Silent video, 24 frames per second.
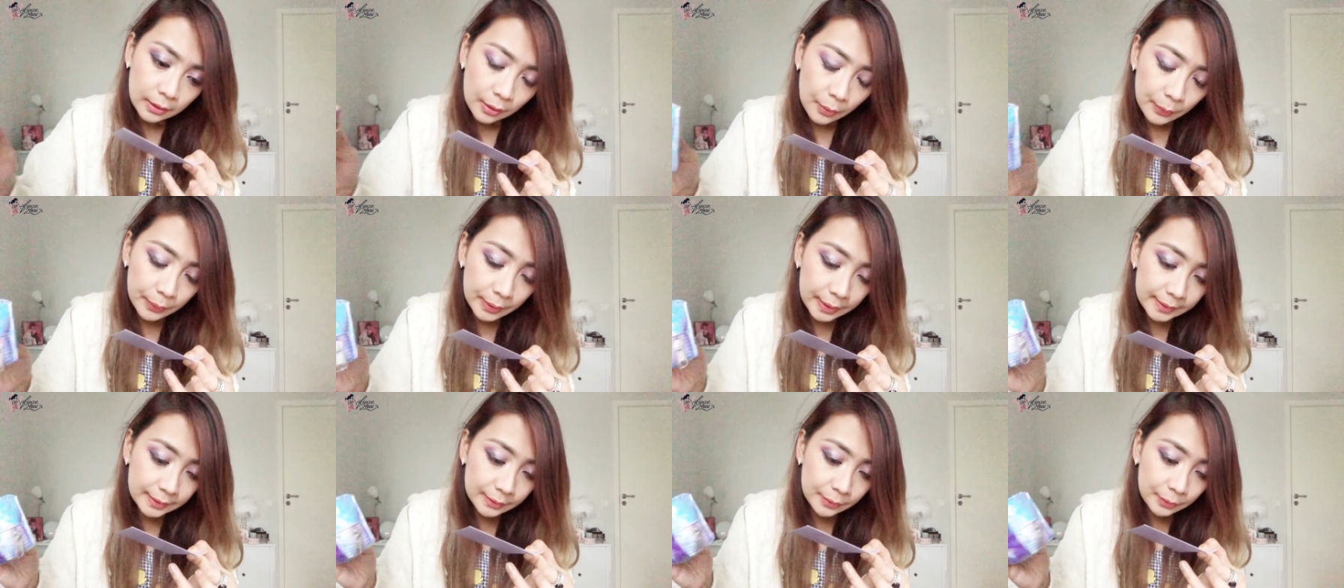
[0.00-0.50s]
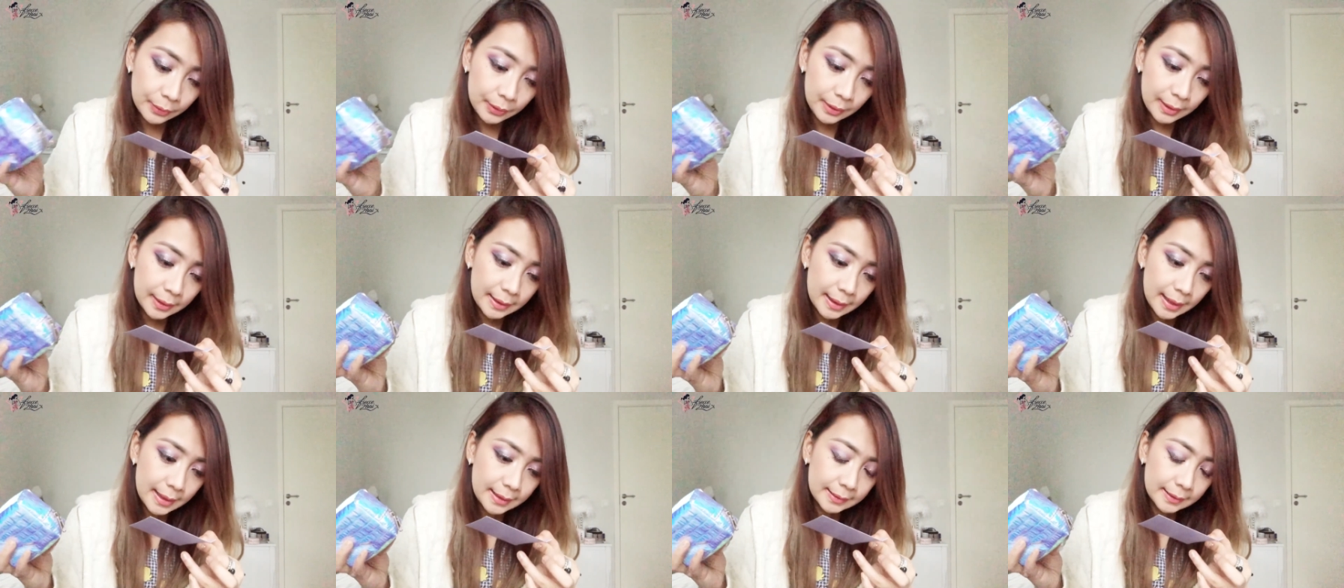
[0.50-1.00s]
okay so
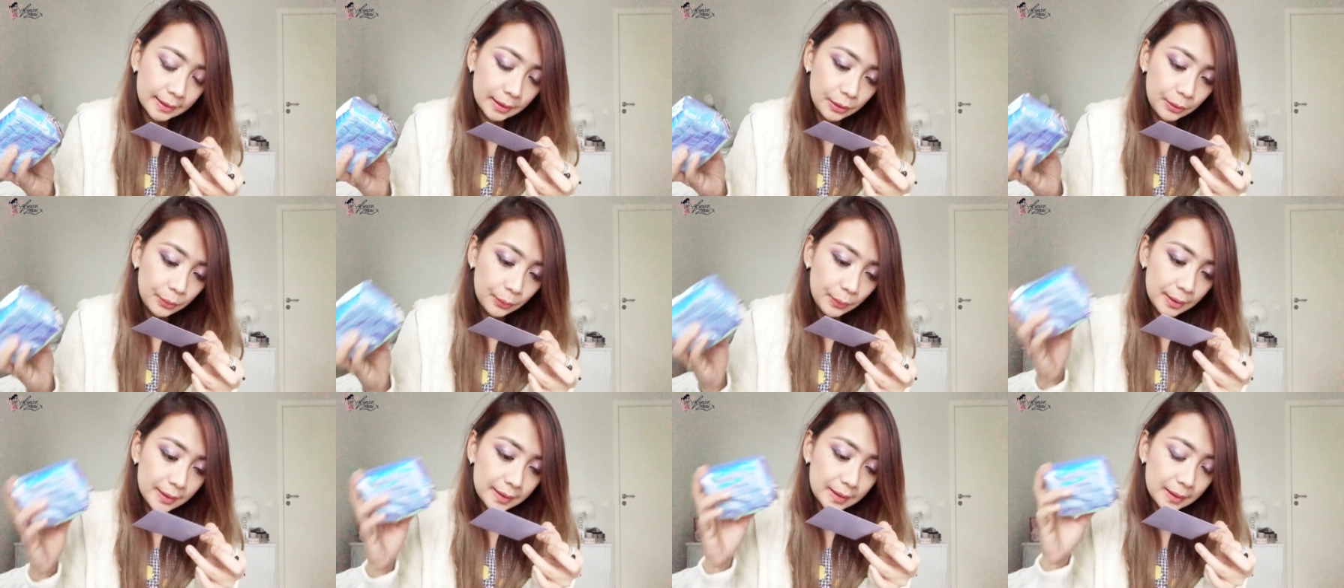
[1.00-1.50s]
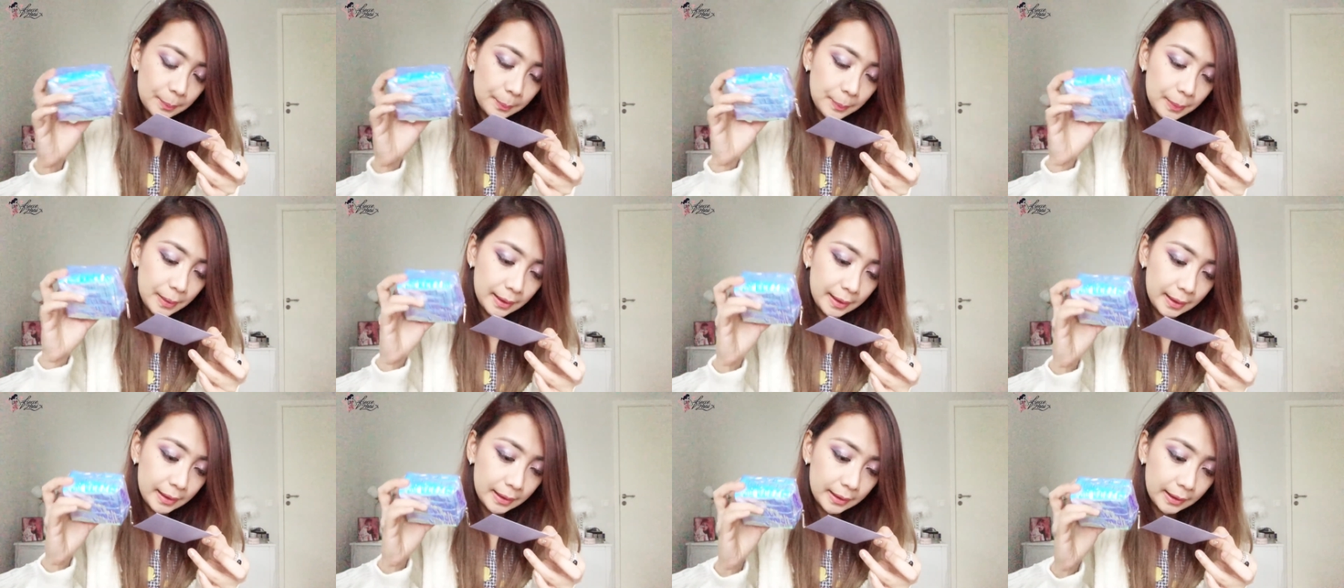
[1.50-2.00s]
it has a
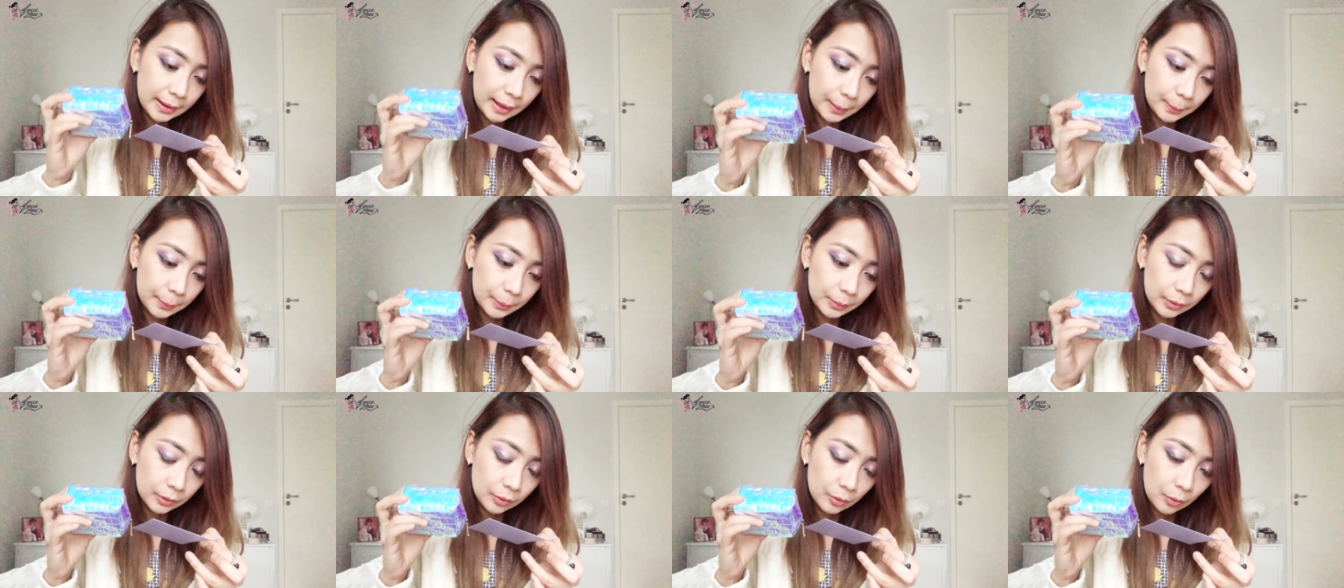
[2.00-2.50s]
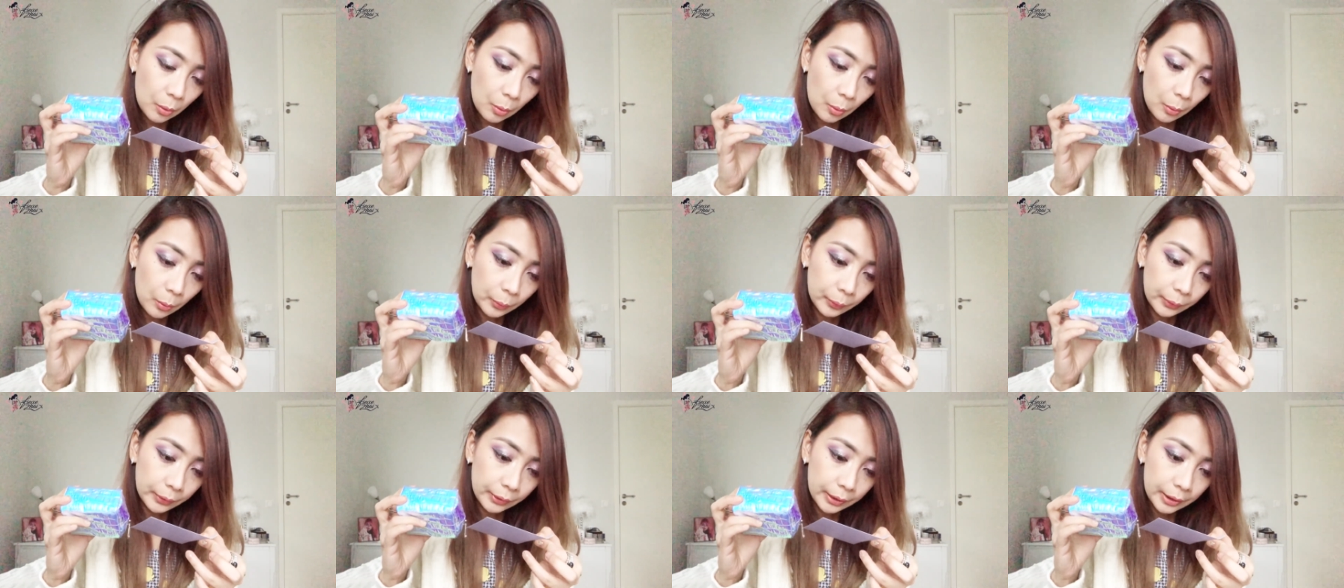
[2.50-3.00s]
USB cable
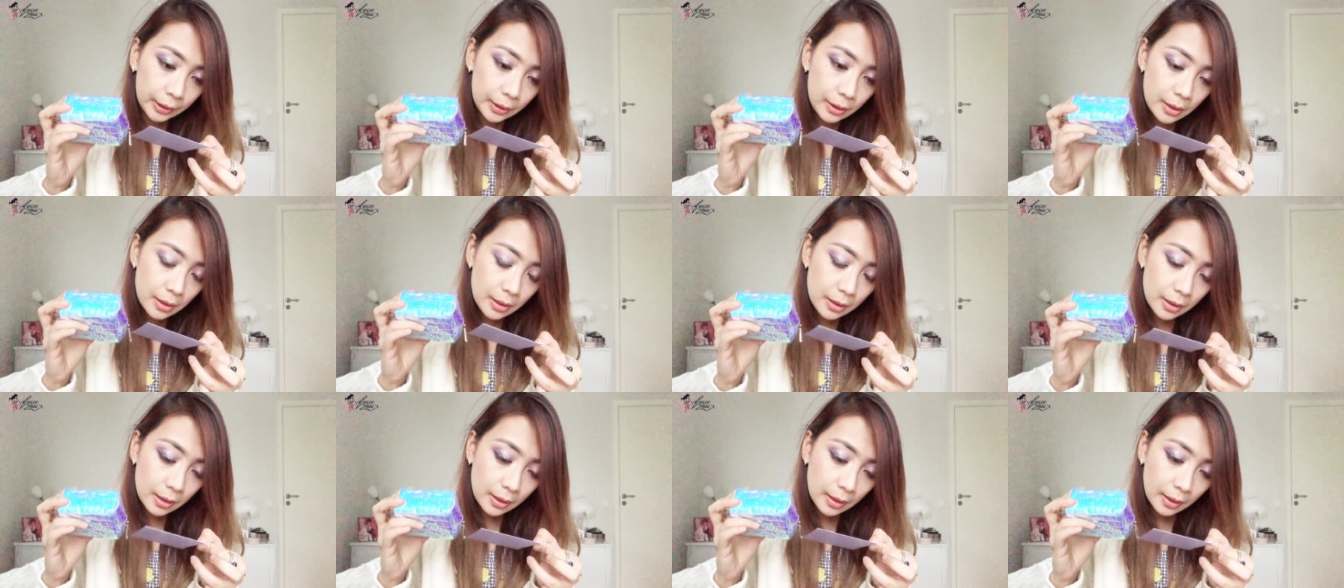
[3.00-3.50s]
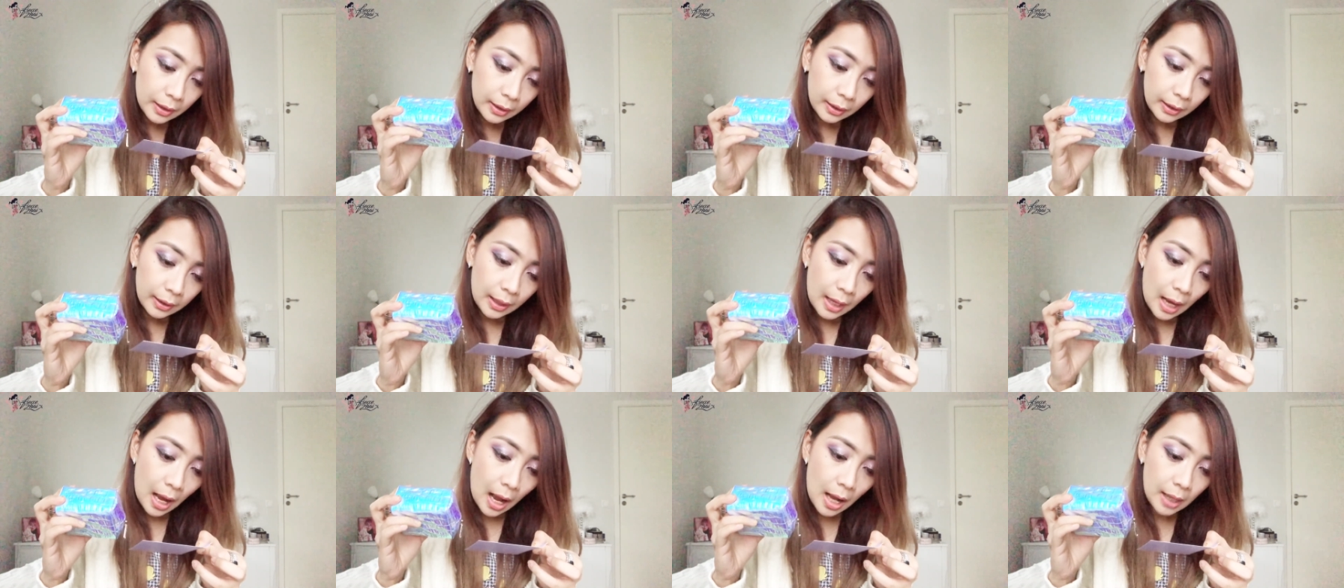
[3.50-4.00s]
cord
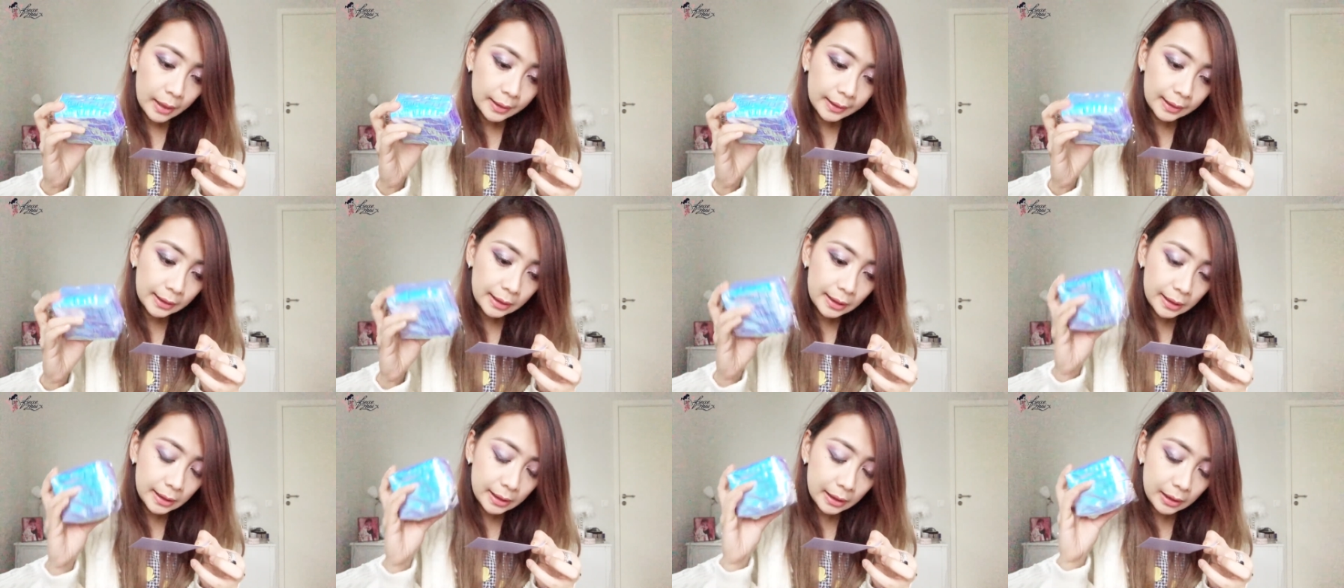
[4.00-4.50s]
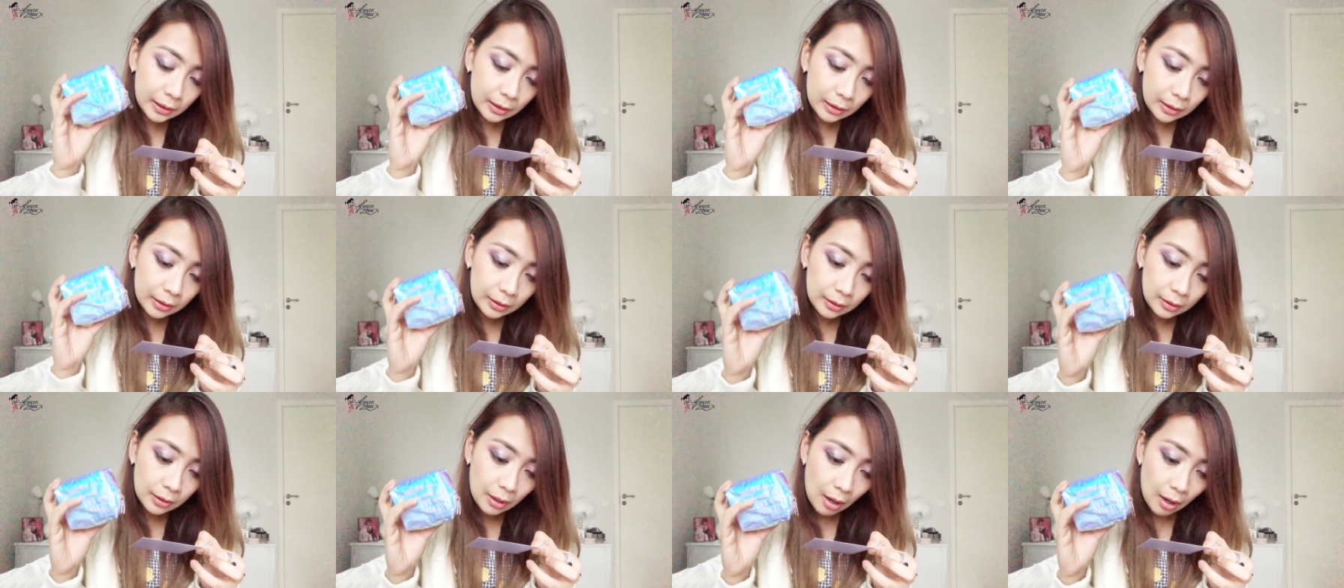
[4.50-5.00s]
a cleaning
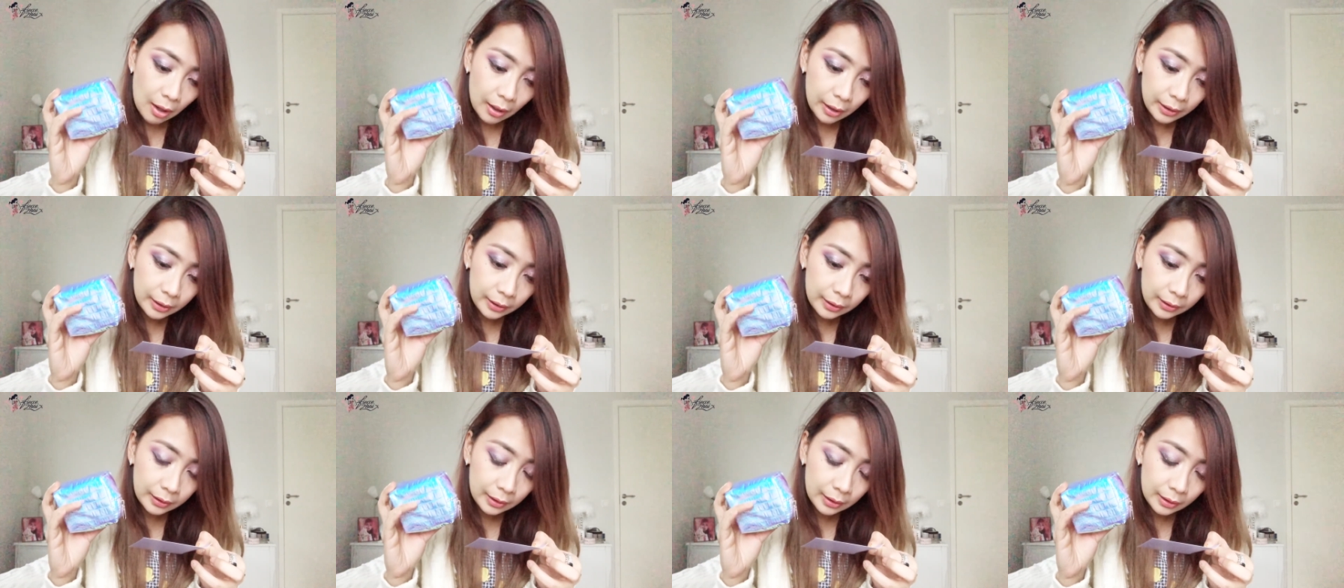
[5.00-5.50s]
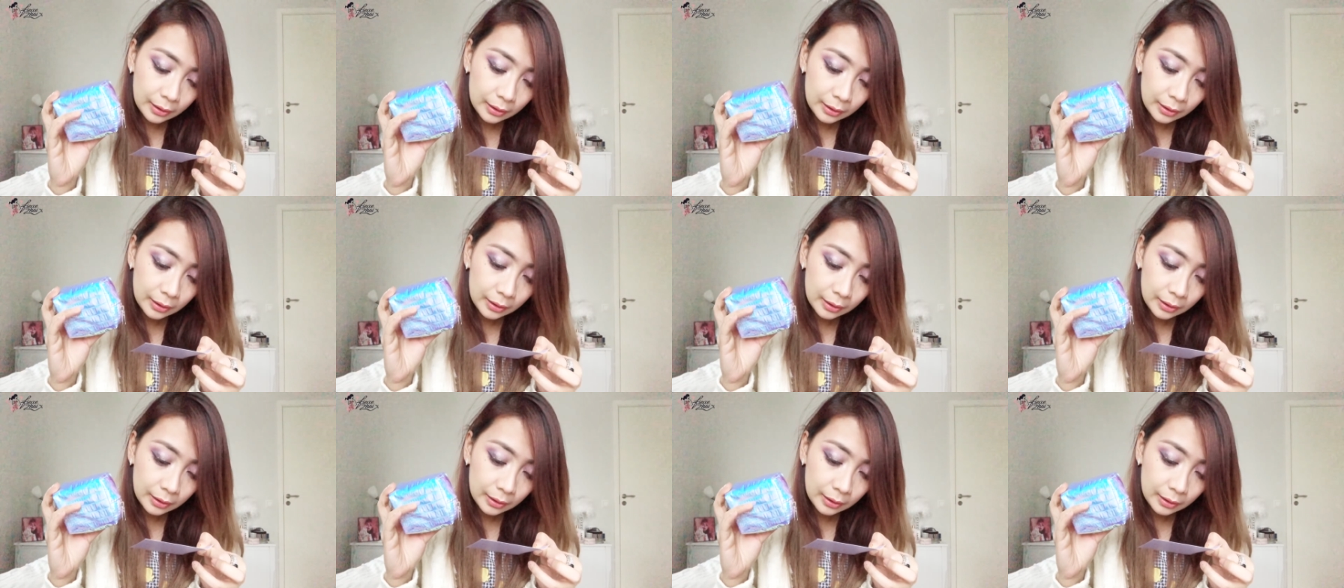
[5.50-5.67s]
cloth